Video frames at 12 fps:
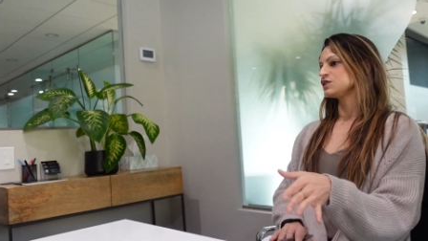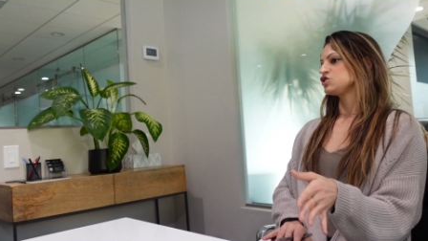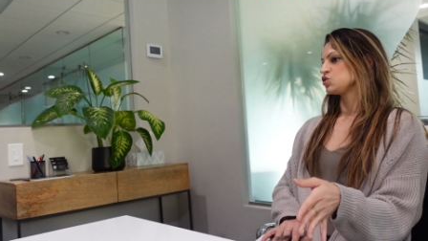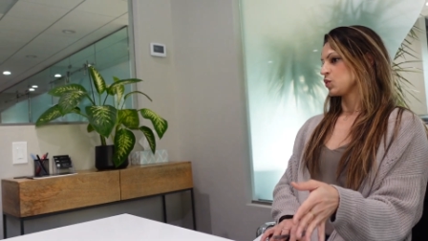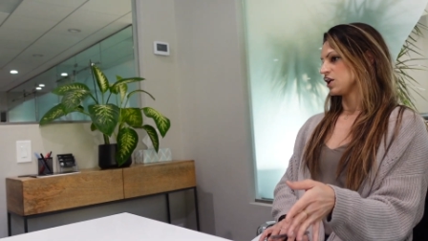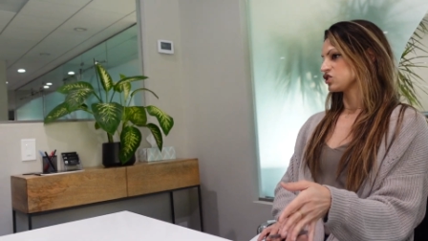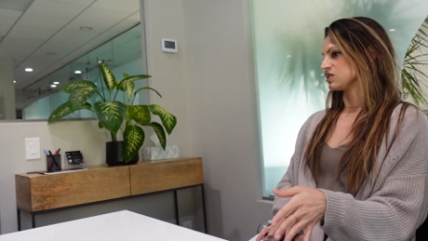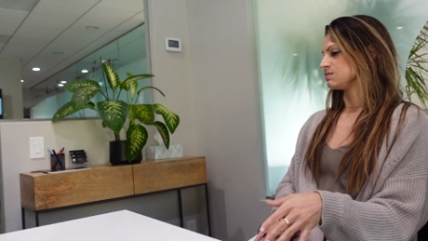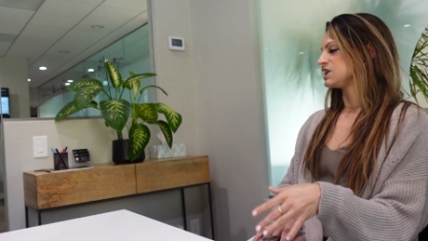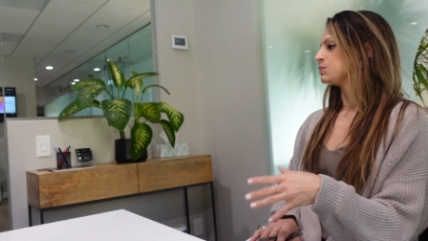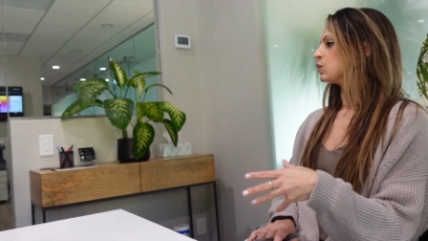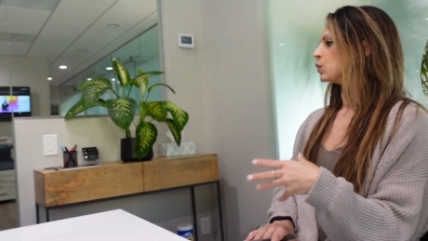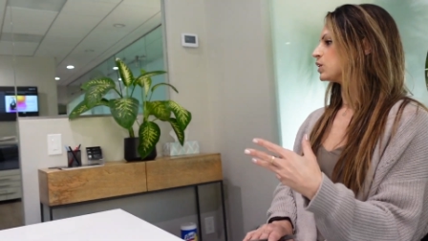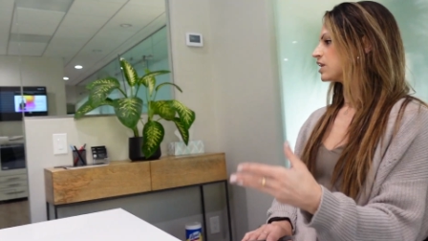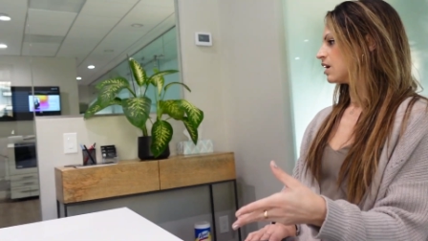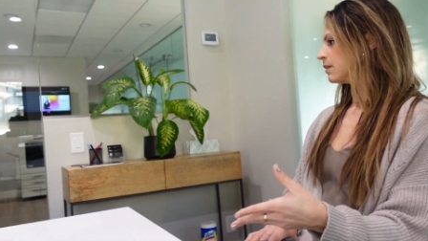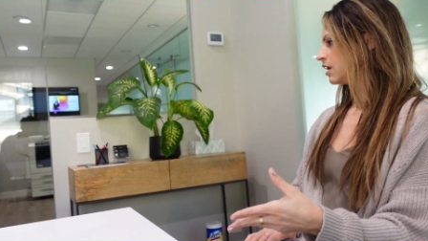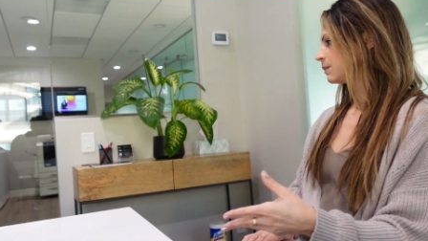situation, people would
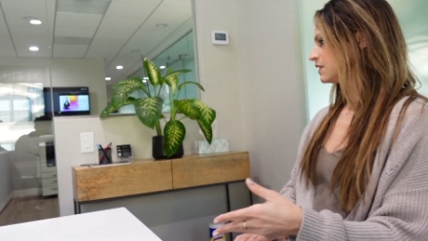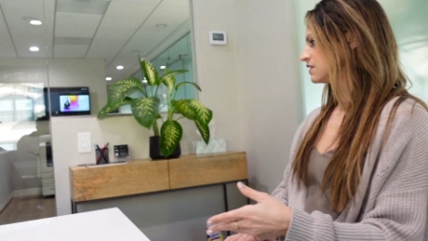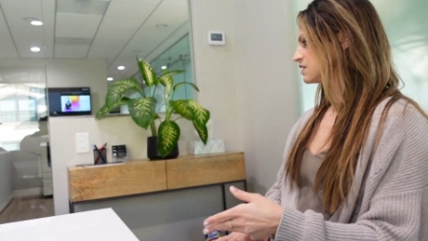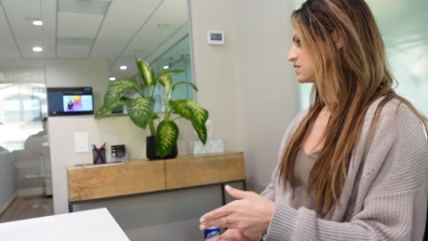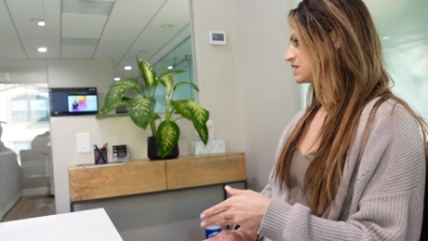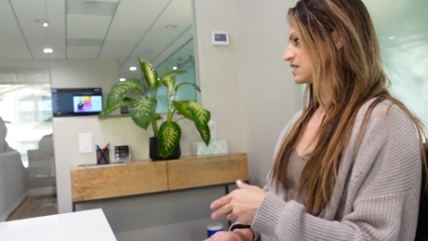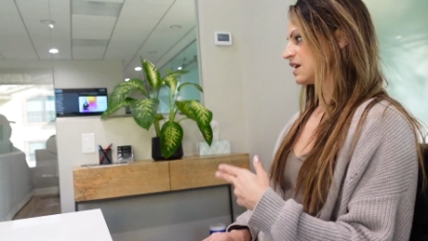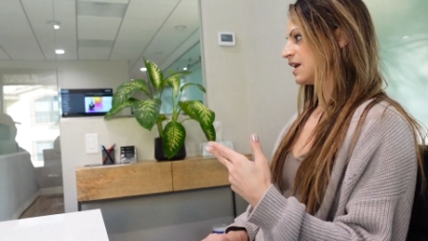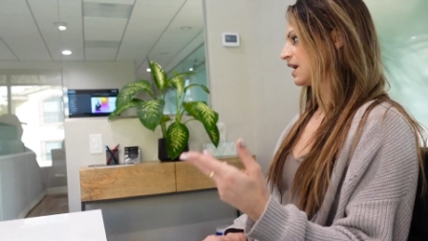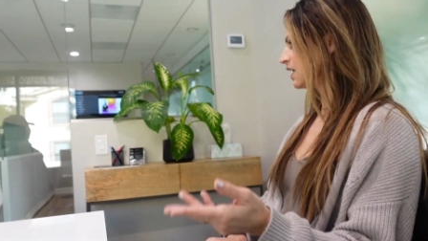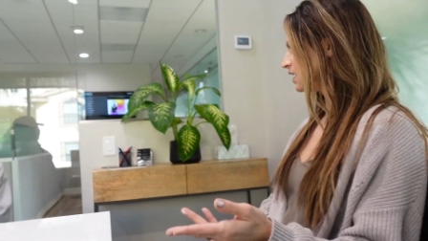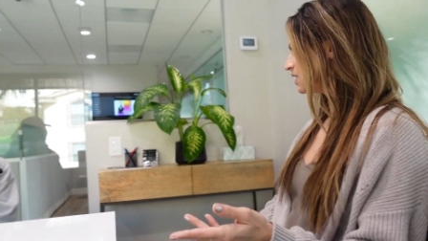come up and say, "Hey,